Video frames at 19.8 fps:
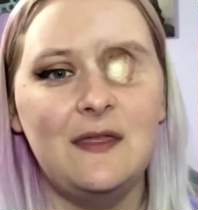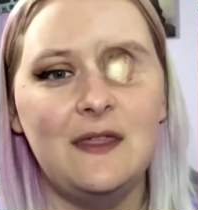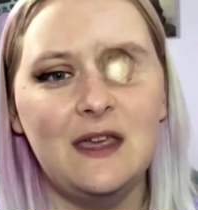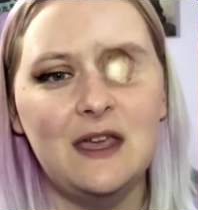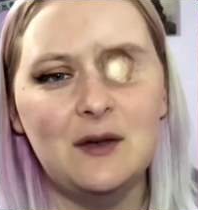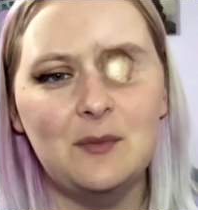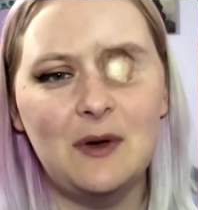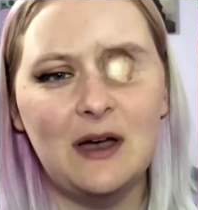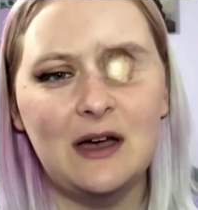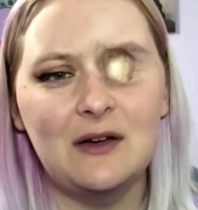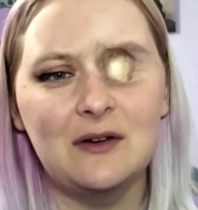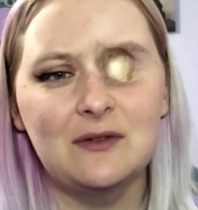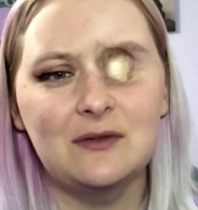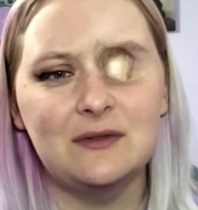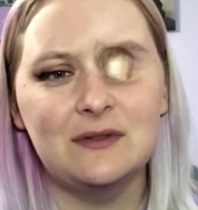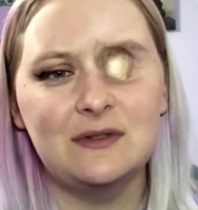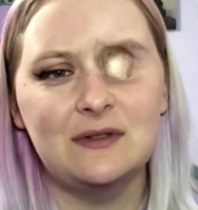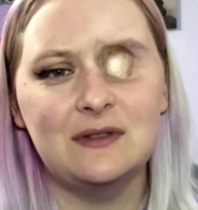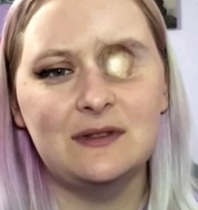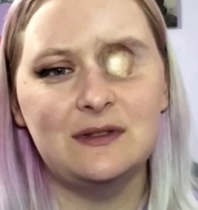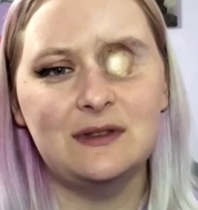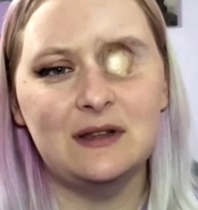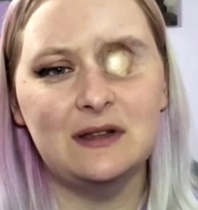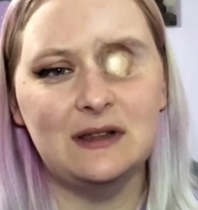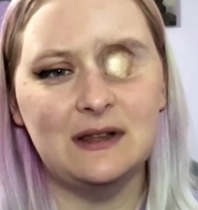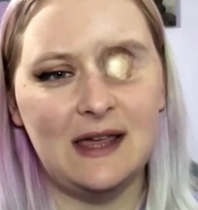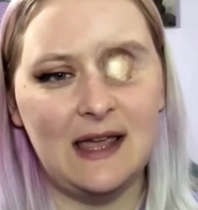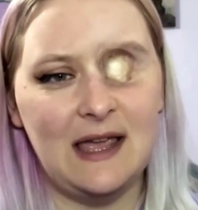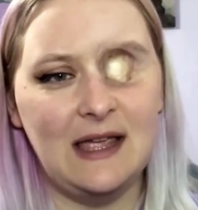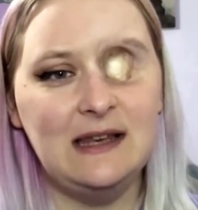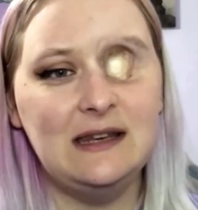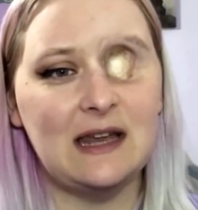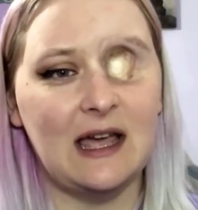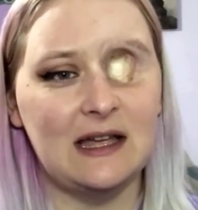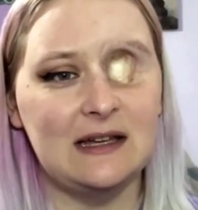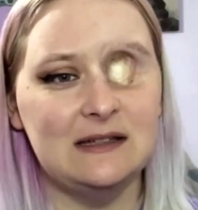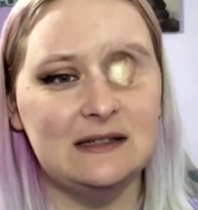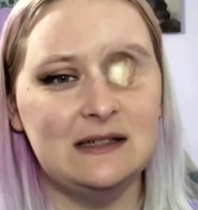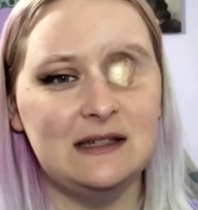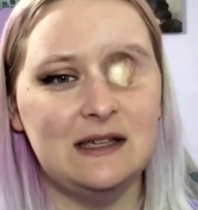Think about the late
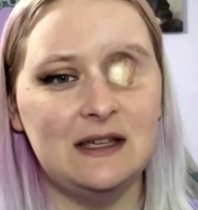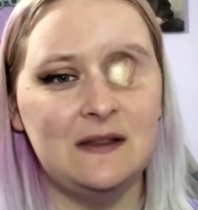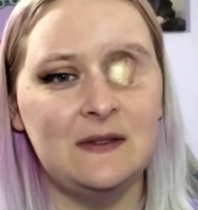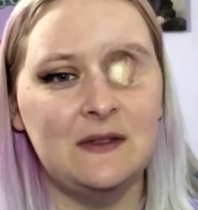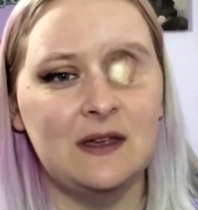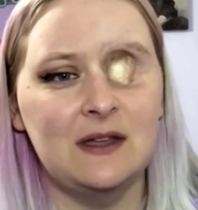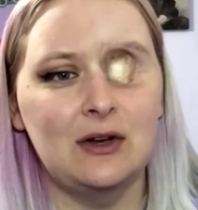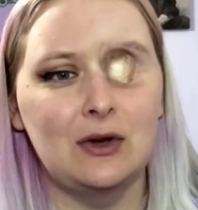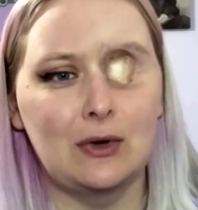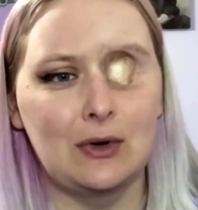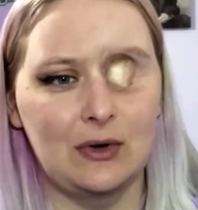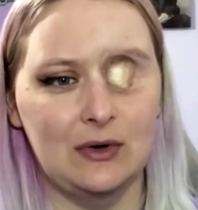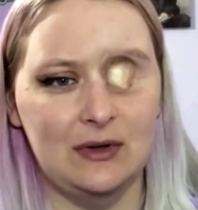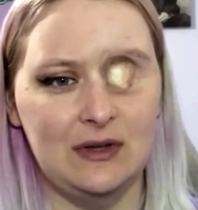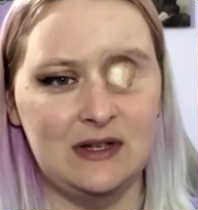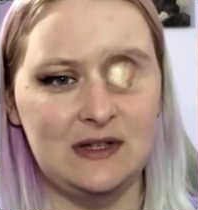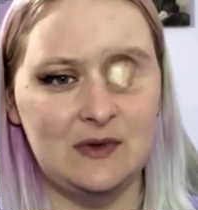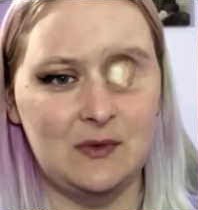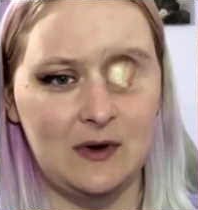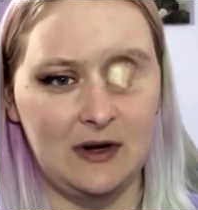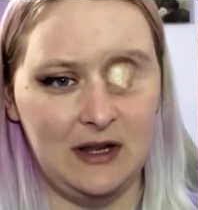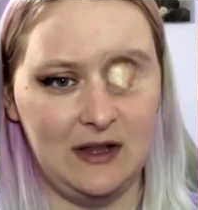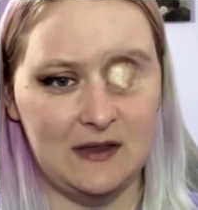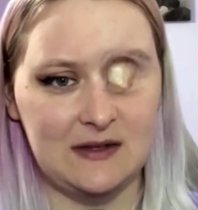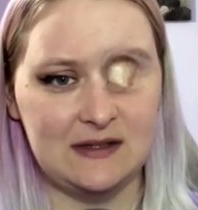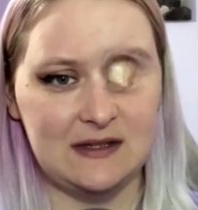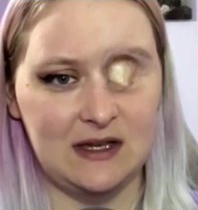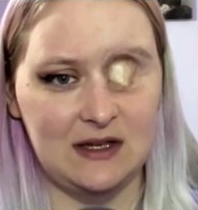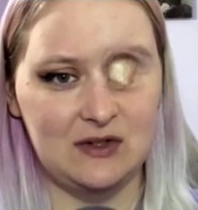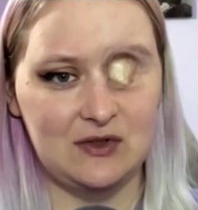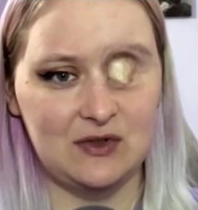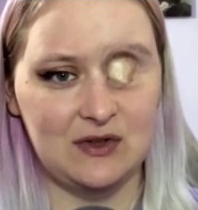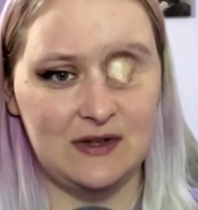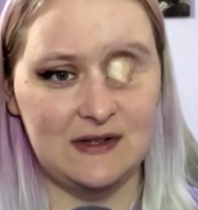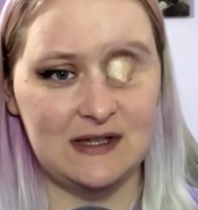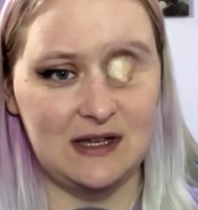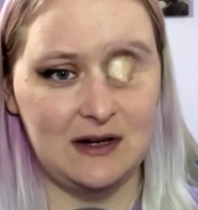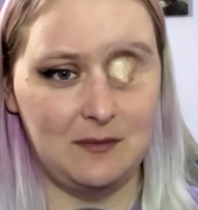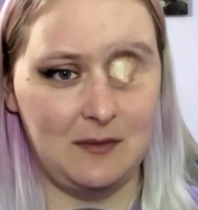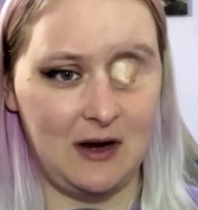19th and early 20th
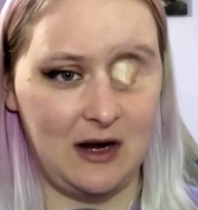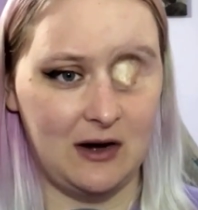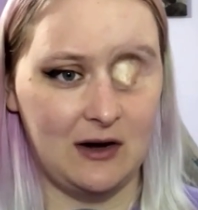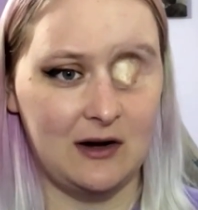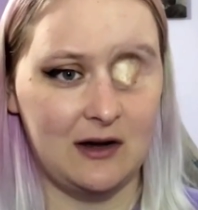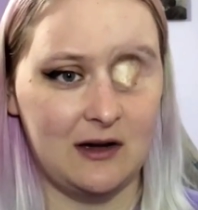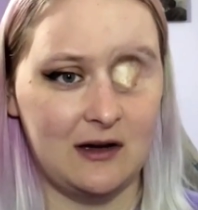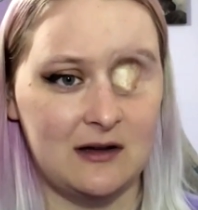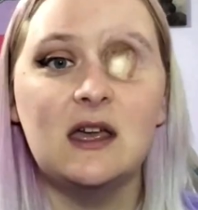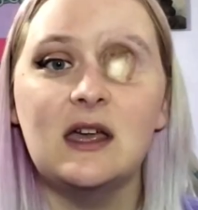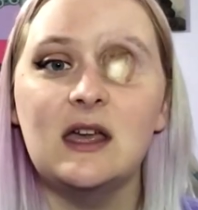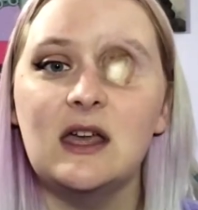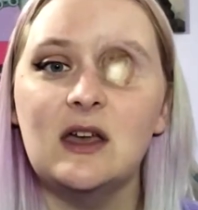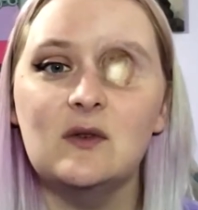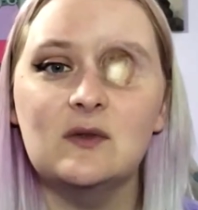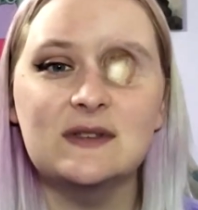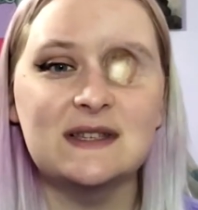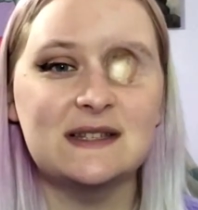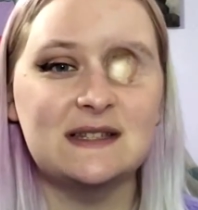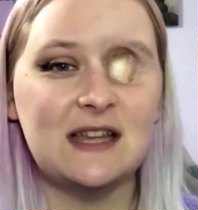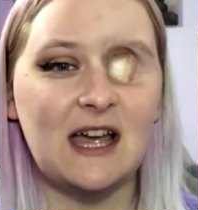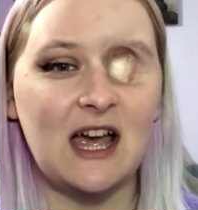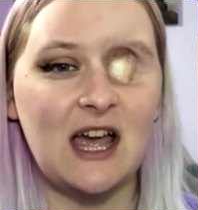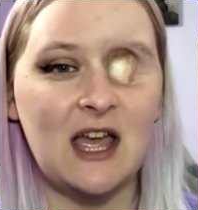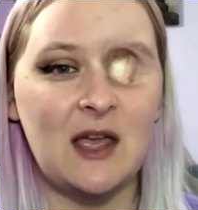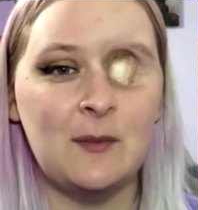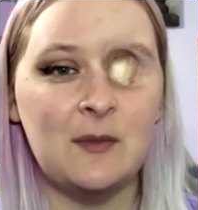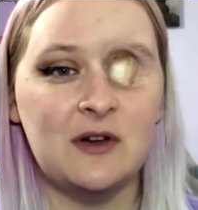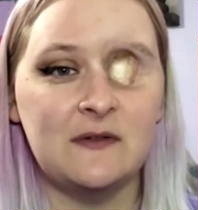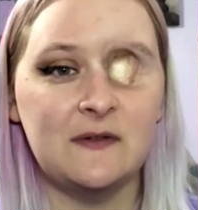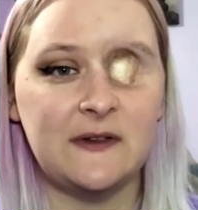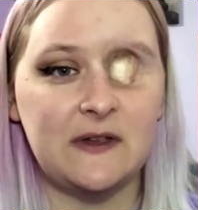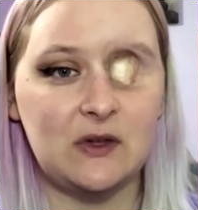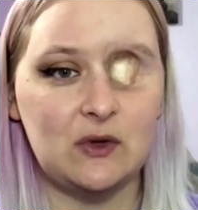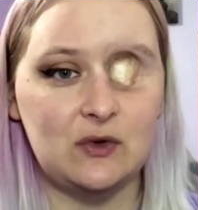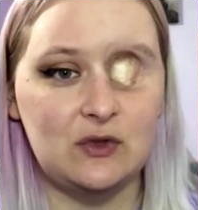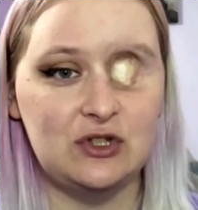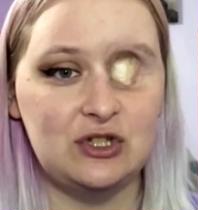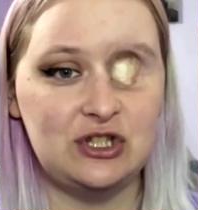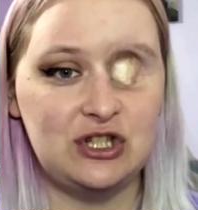centuries in America. It was a time of
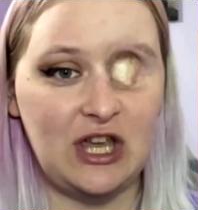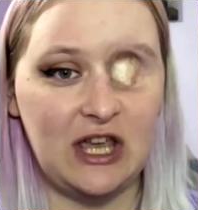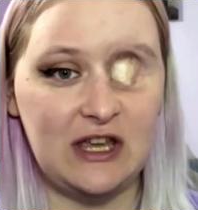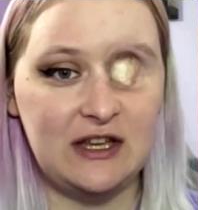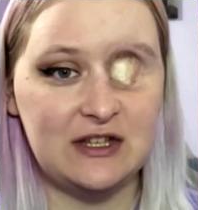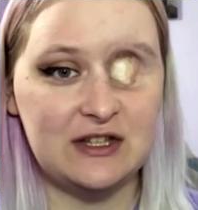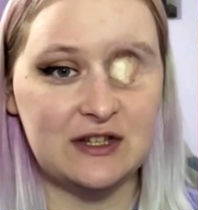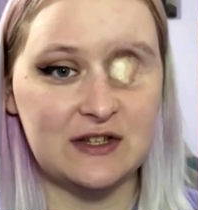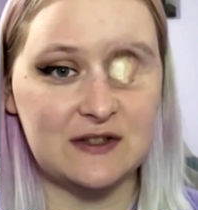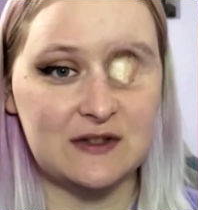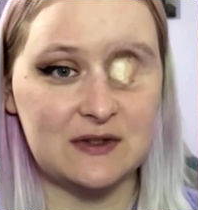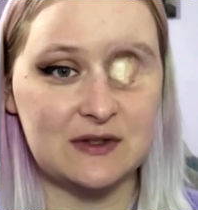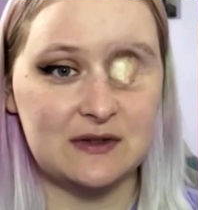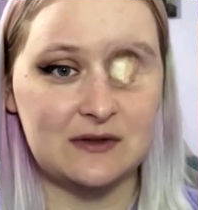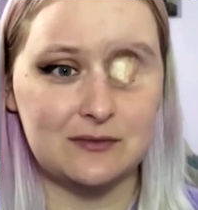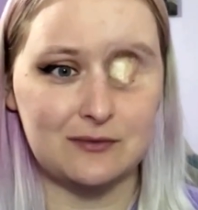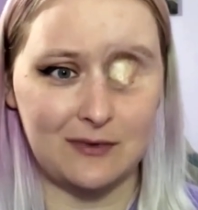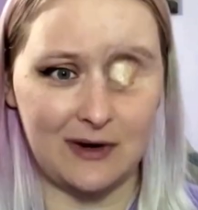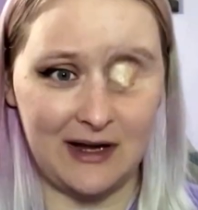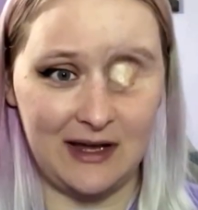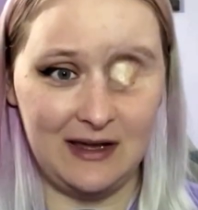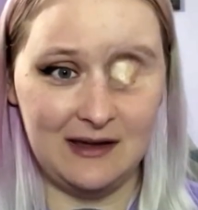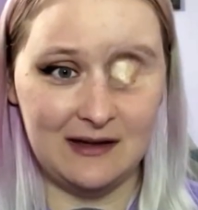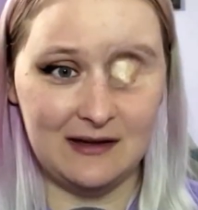huge changes, right?